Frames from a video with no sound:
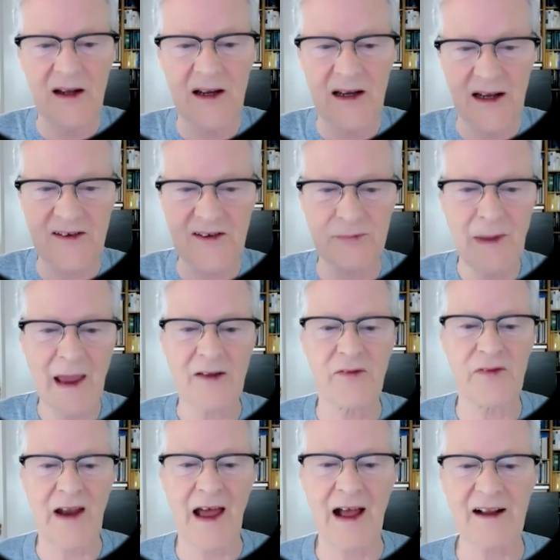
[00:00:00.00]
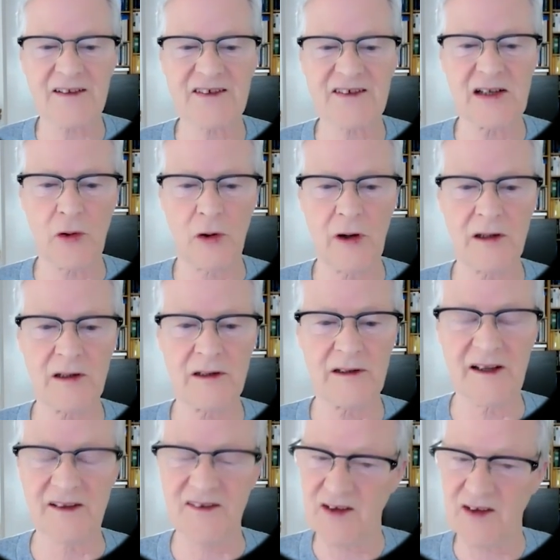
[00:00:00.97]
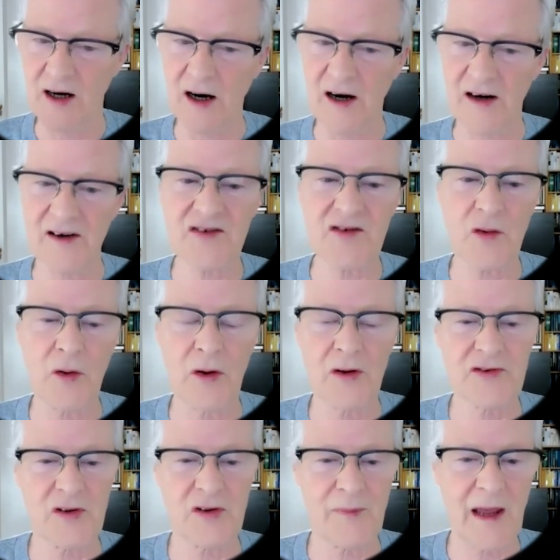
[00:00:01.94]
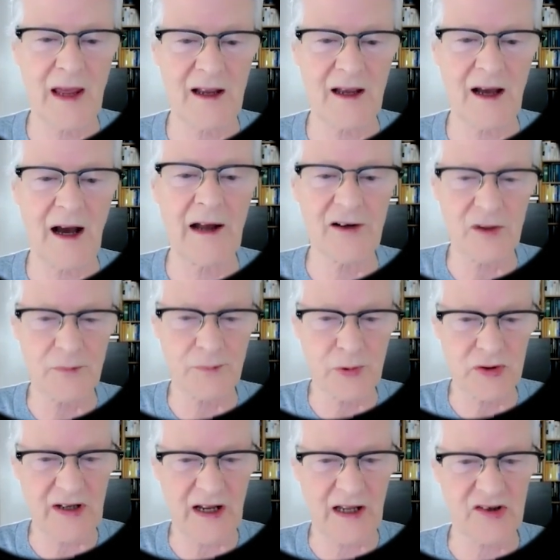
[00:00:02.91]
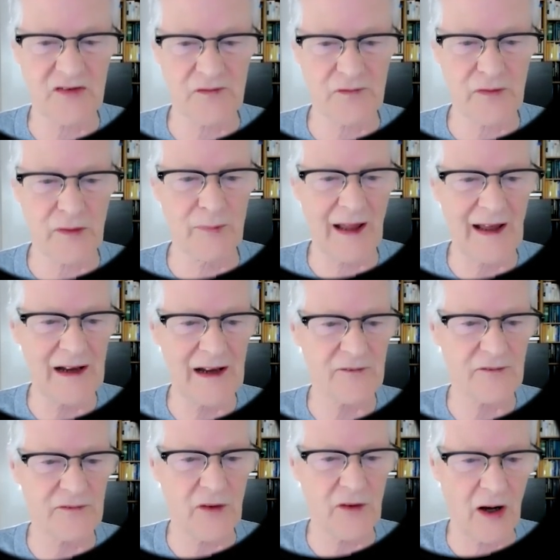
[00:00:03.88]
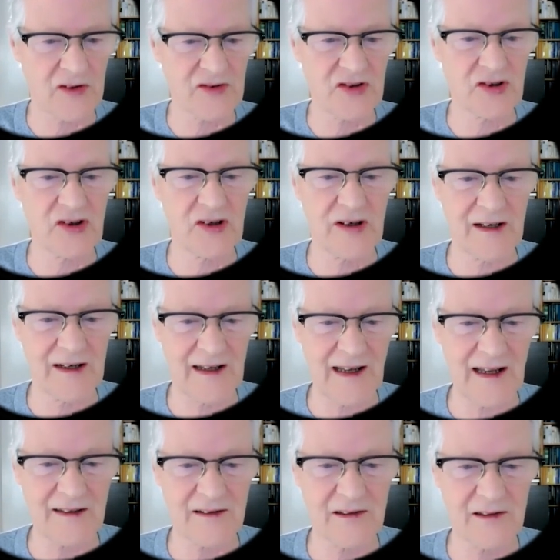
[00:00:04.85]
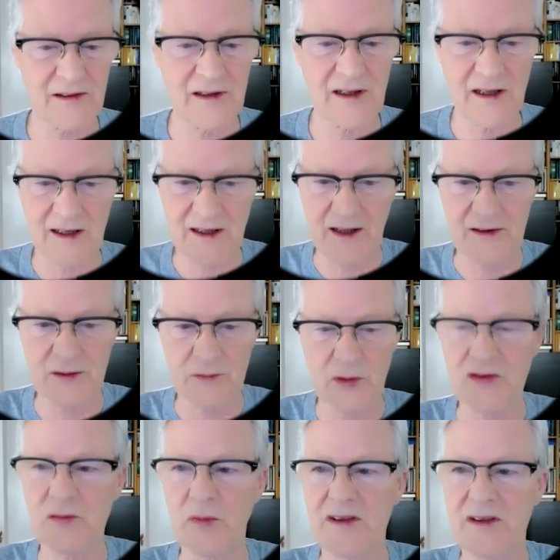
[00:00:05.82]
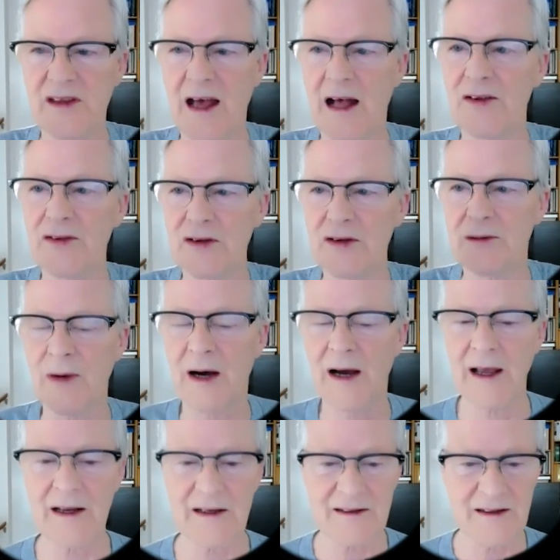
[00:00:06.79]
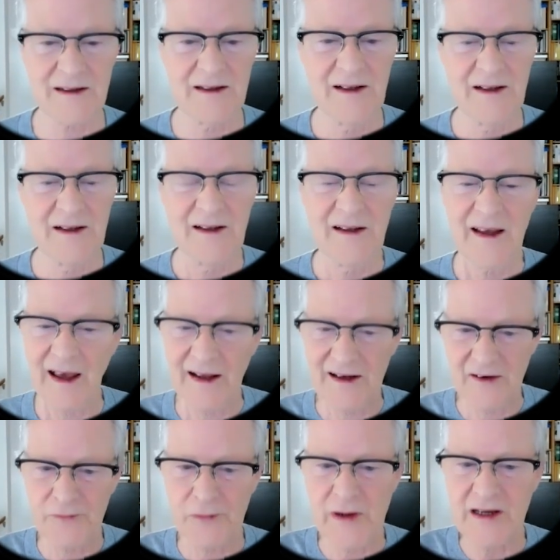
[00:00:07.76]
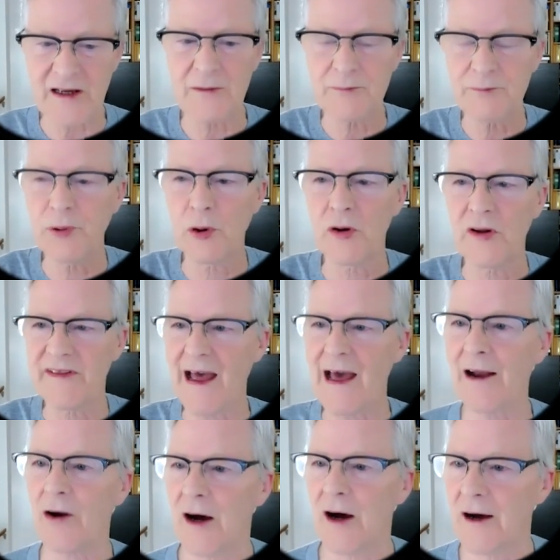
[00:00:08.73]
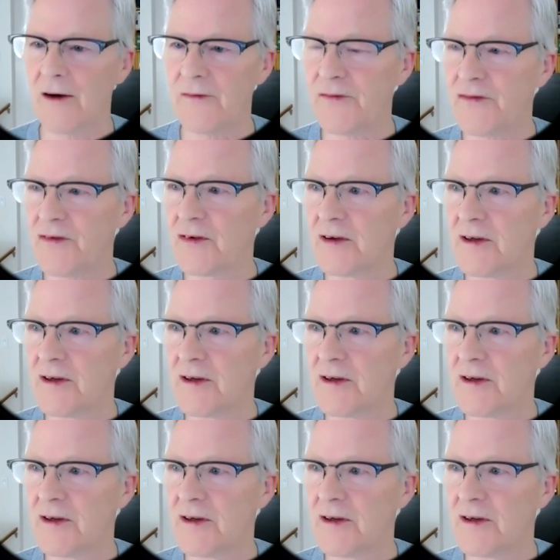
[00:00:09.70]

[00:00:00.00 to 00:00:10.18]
let's make flaxseed oil. It's the hardest oil to make under protection from light, oxygen, and heat. In other words, with health in mind. And if we can pull that off,